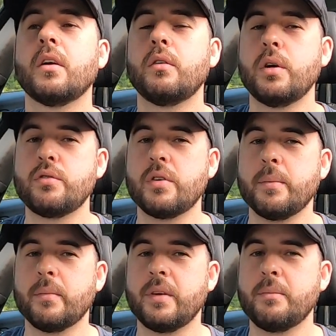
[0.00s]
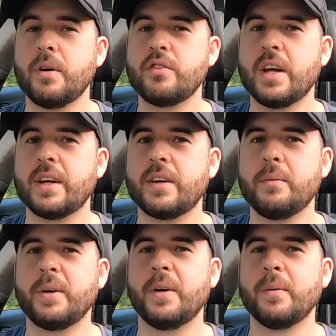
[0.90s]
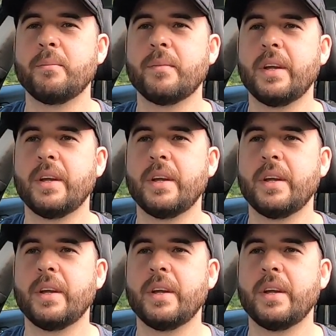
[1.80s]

a road trip in my Jag coming up.